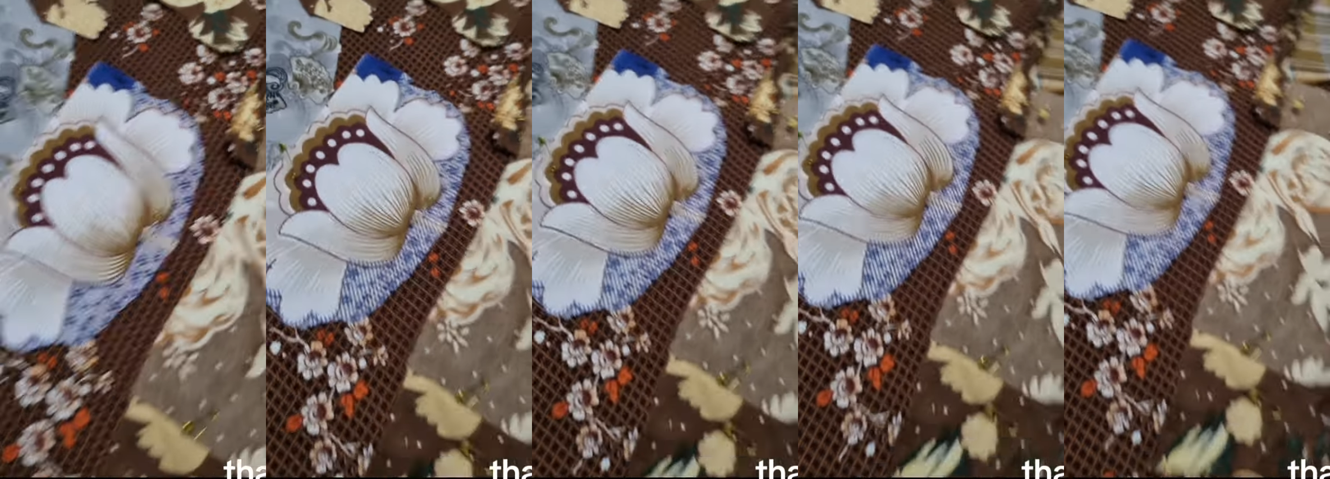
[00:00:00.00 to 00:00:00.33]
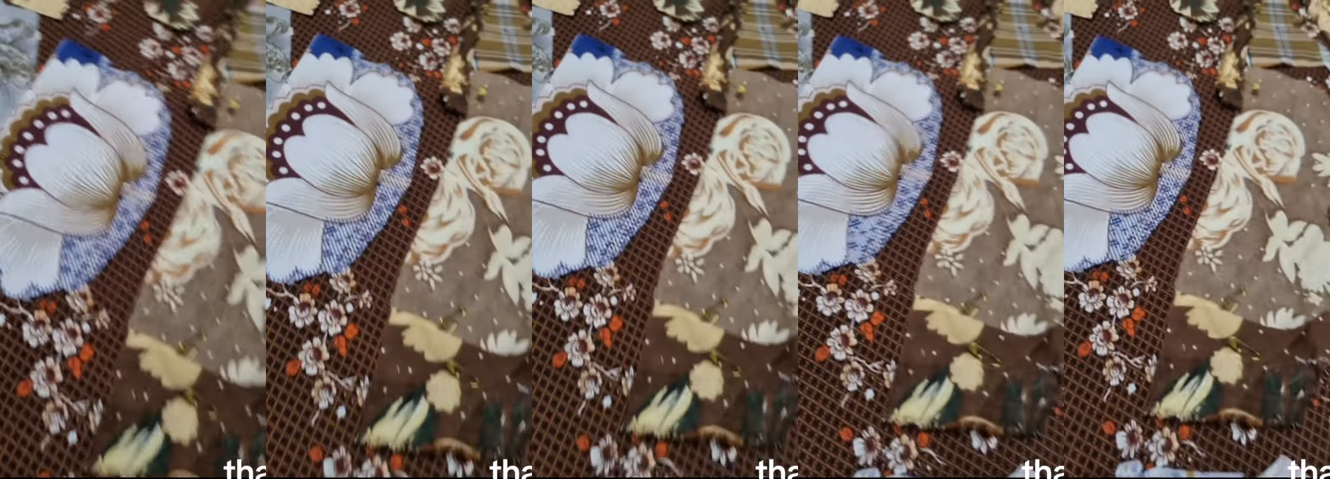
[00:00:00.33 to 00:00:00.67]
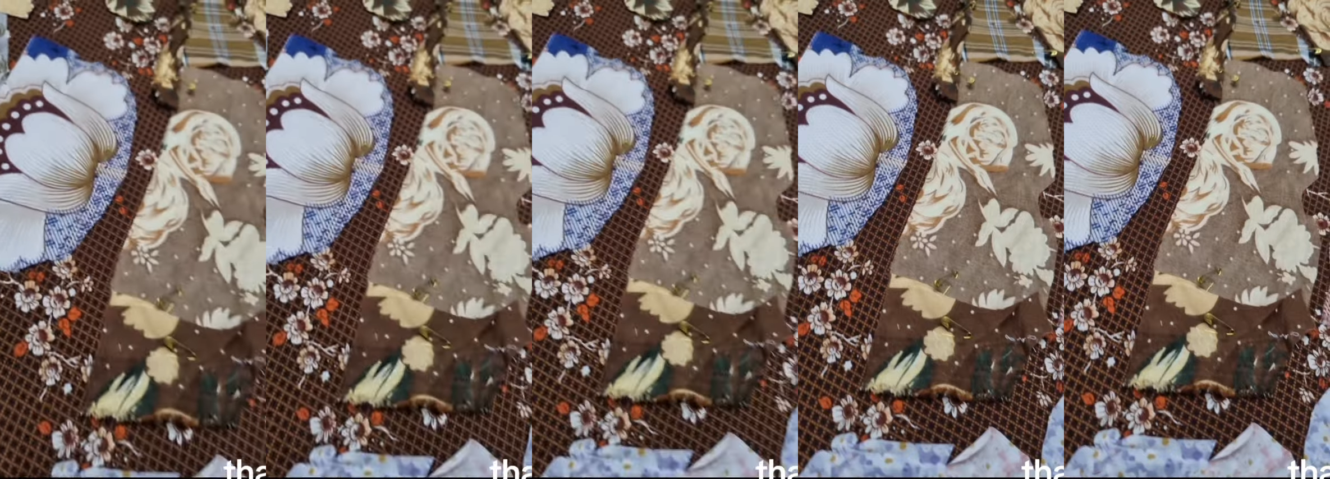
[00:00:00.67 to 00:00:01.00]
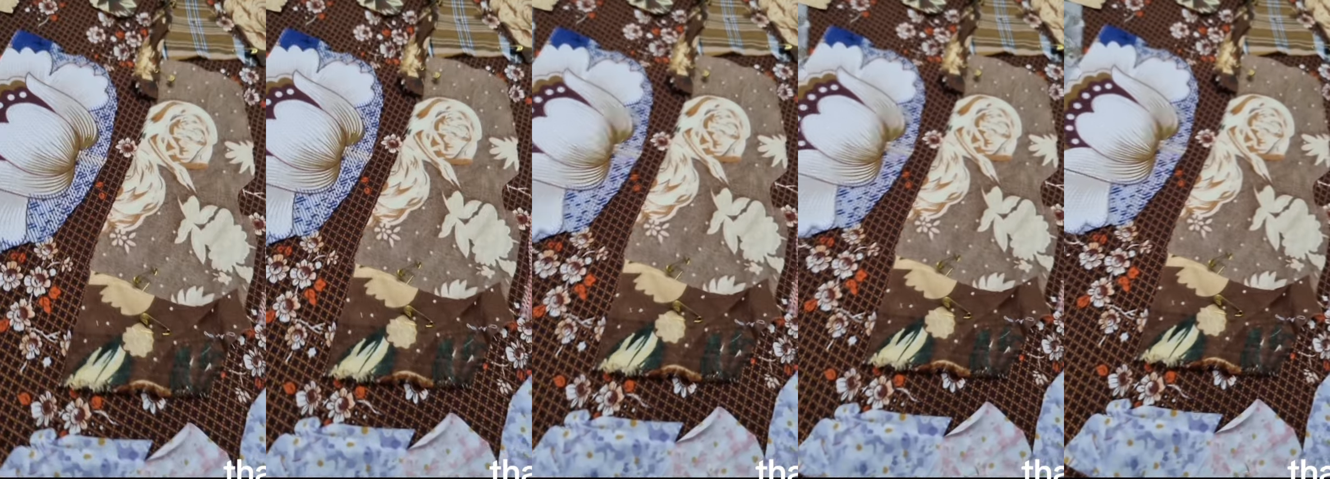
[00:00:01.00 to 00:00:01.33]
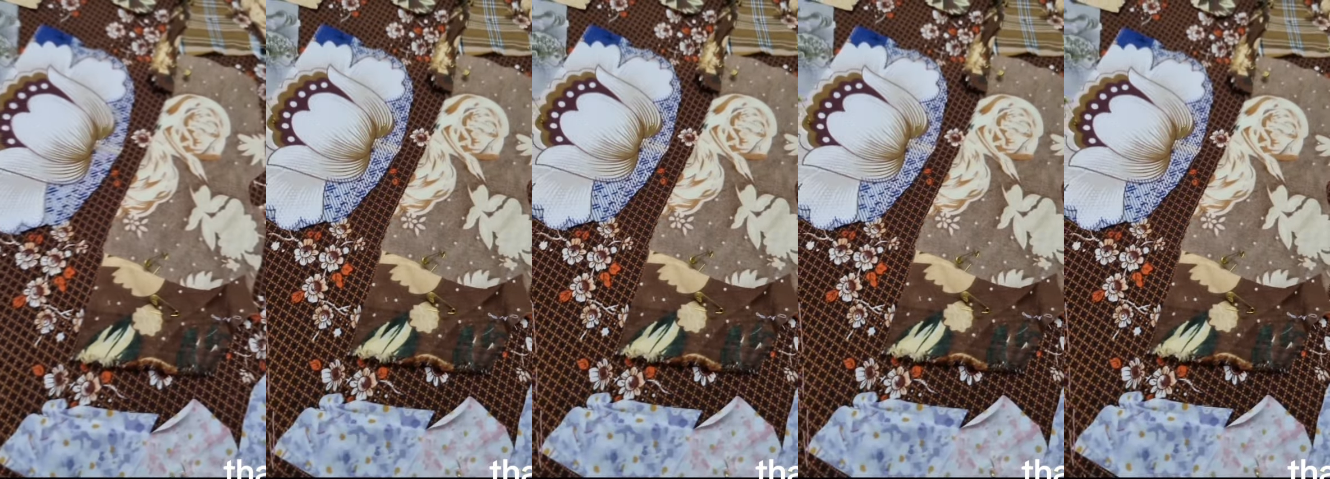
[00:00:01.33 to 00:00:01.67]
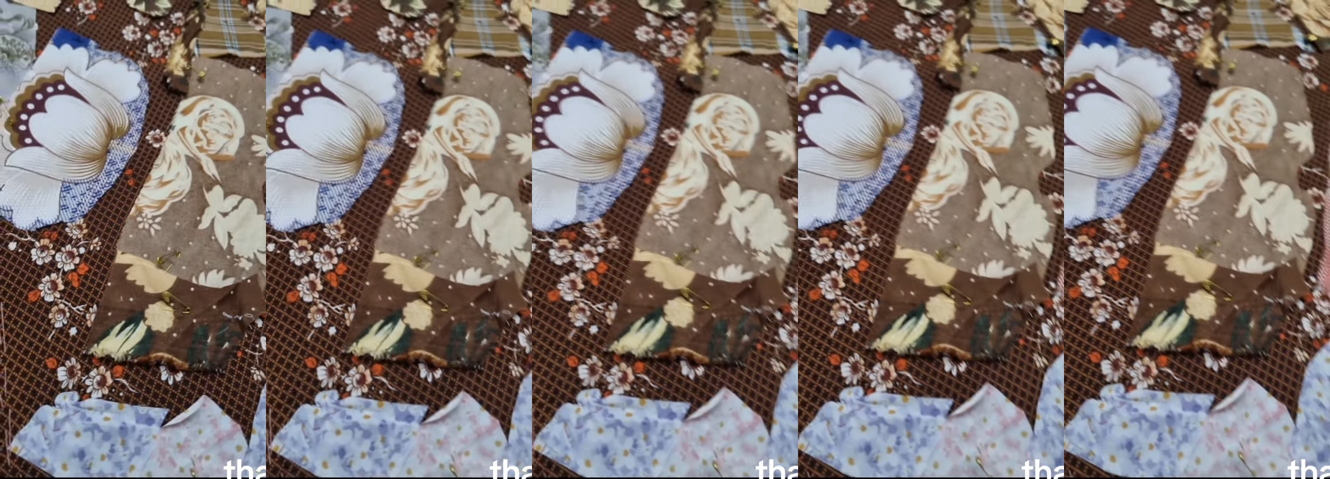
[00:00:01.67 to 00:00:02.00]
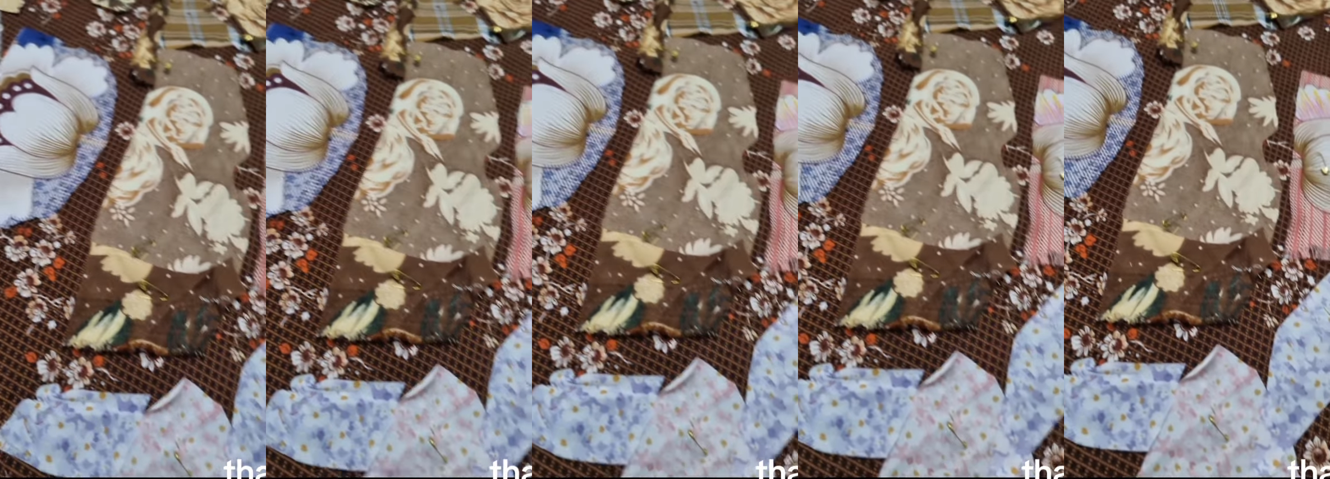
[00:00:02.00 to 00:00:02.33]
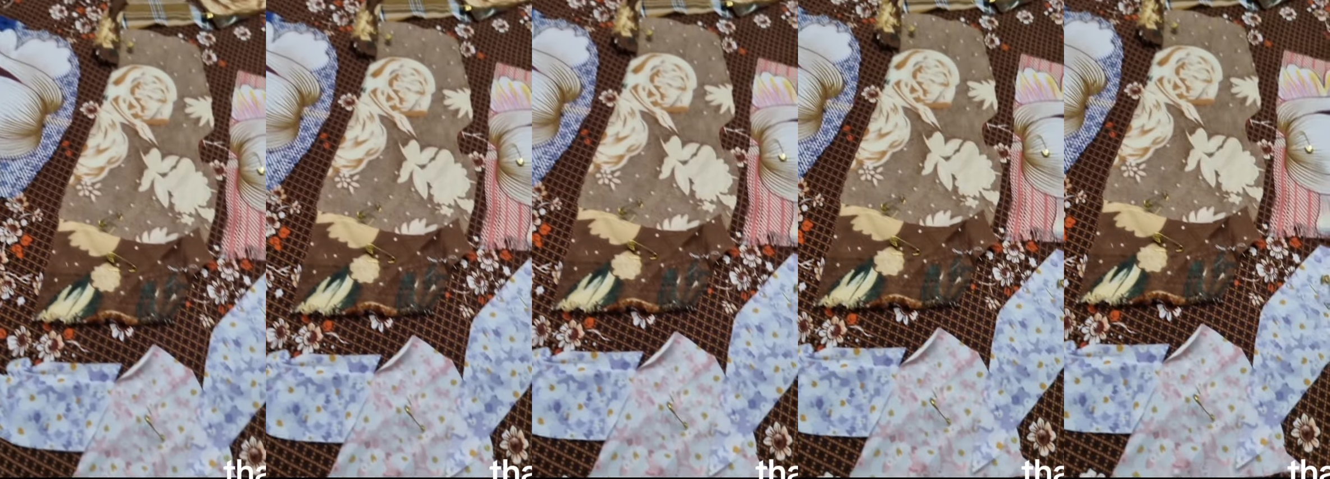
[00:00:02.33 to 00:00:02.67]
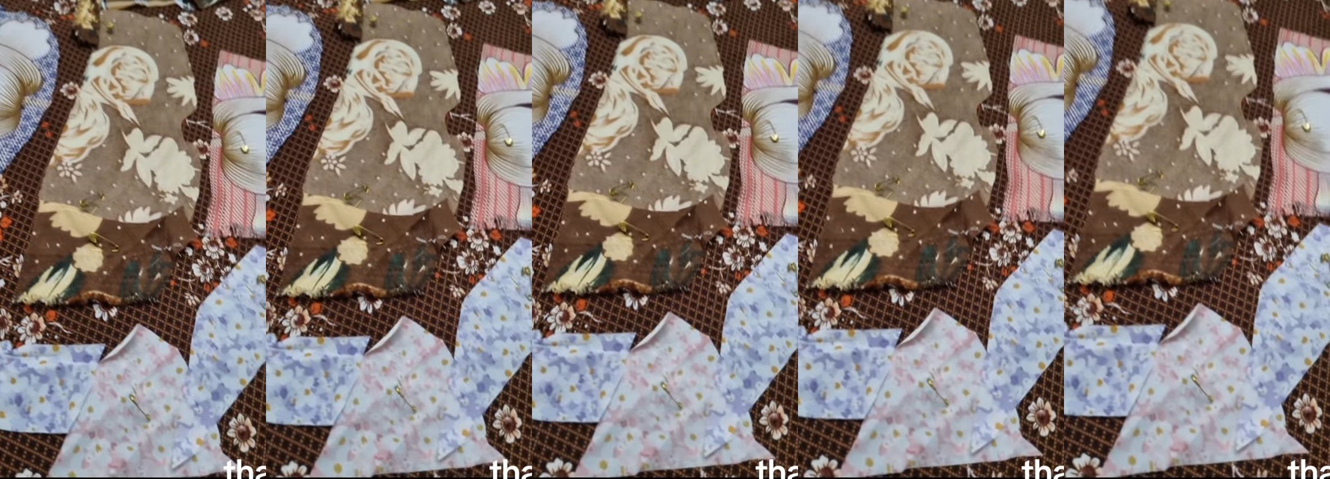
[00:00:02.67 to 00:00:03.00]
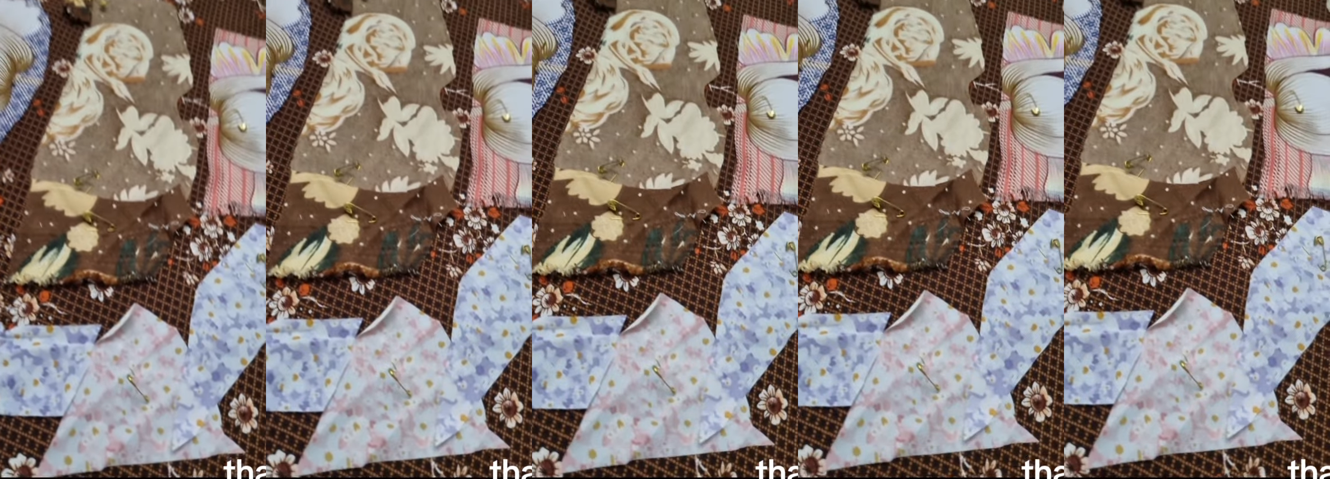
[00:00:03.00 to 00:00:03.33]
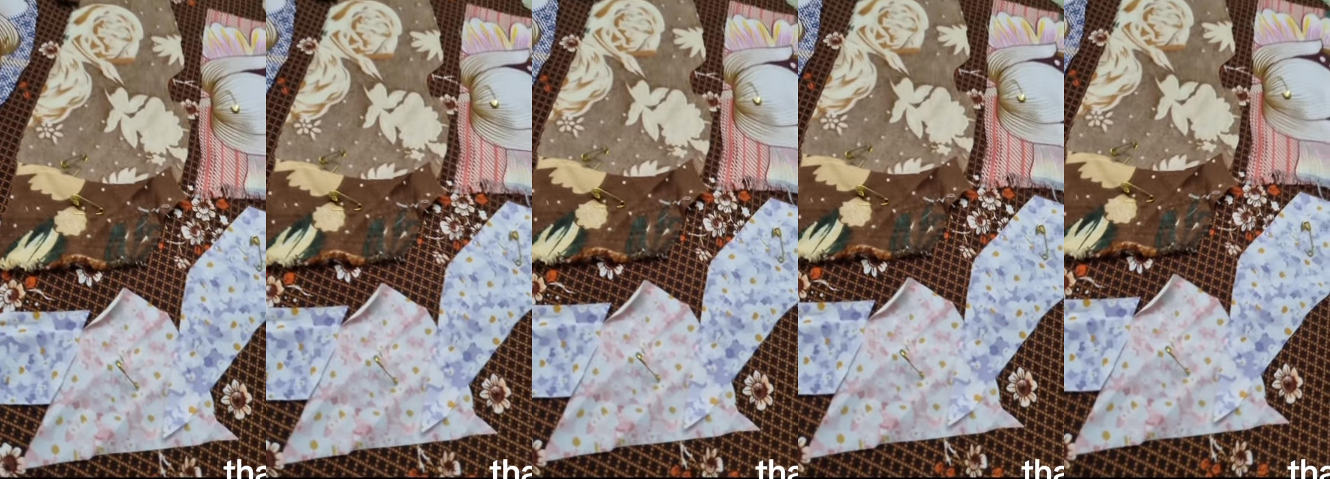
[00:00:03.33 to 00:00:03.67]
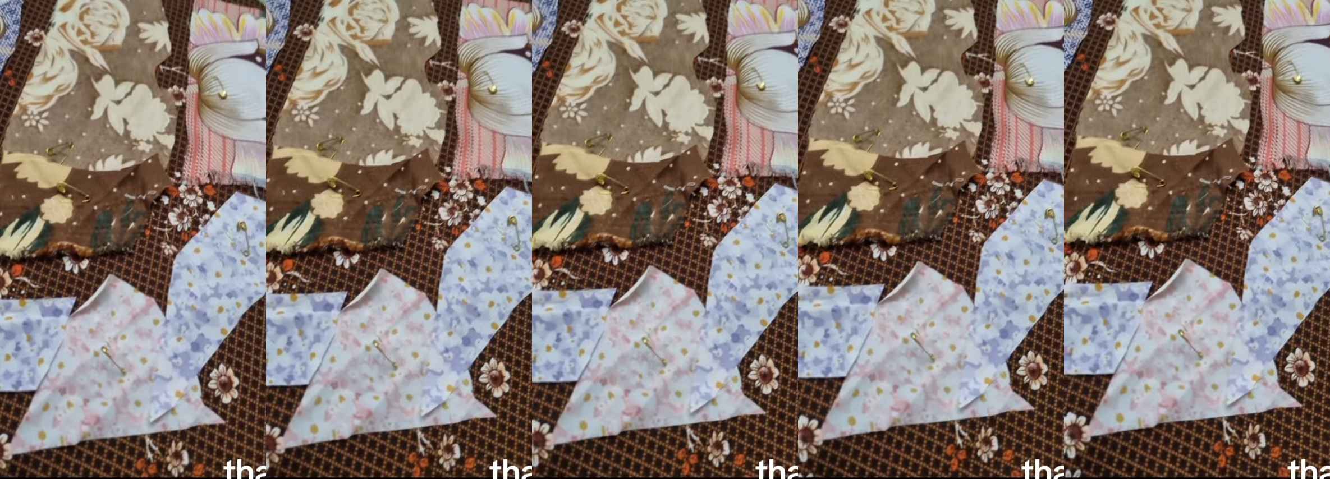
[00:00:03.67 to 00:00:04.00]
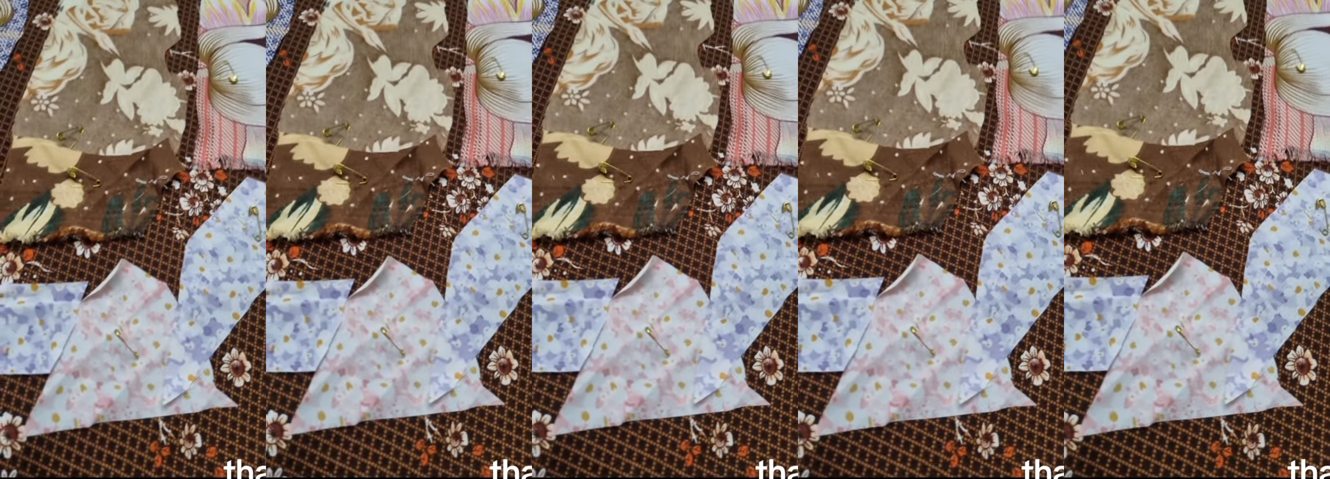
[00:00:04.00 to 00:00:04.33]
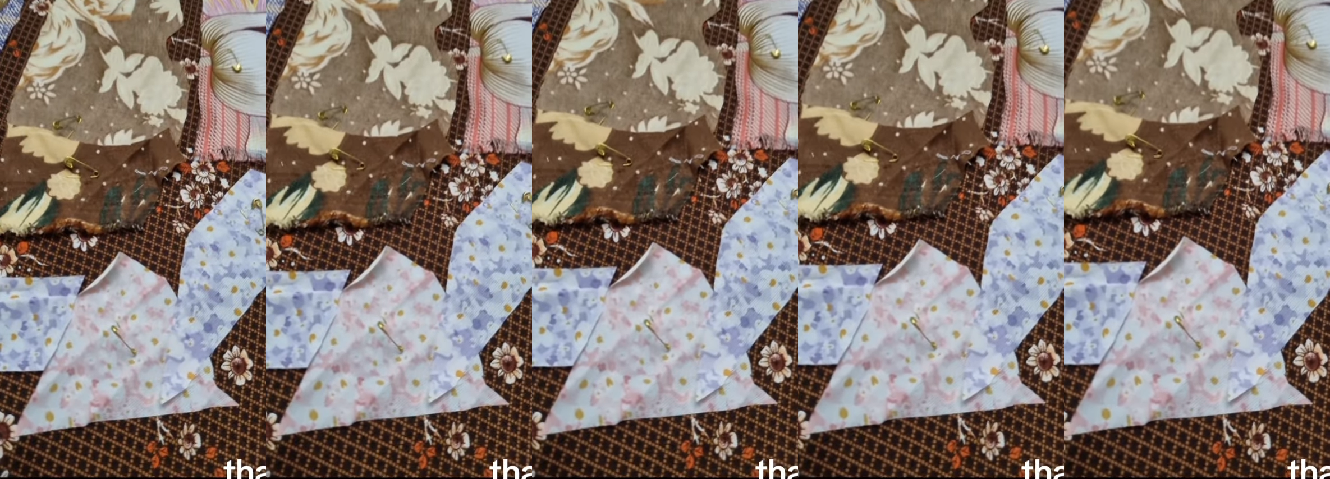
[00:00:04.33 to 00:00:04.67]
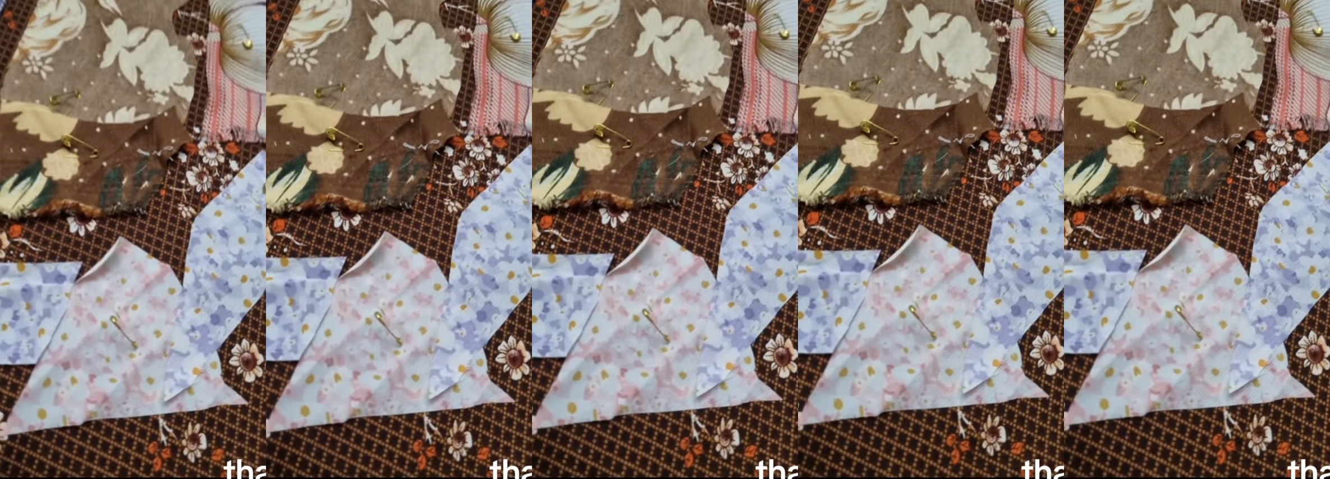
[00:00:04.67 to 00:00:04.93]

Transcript: [unreadable: no face in view]